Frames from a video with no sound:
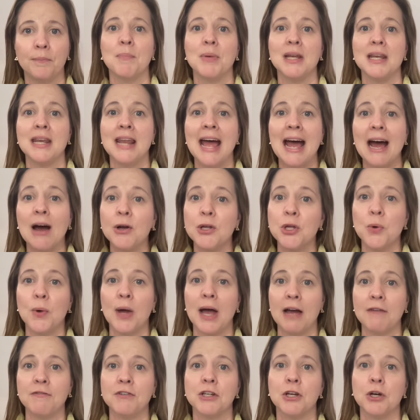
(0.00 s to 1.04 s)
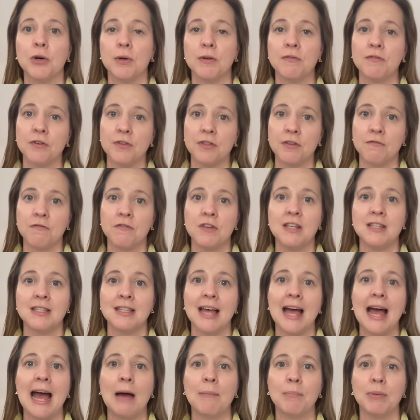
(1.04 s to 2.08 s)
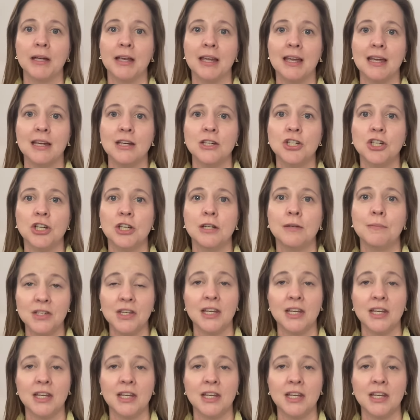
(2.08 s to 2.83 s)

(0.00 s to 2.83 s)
But now you have to go in for the visa application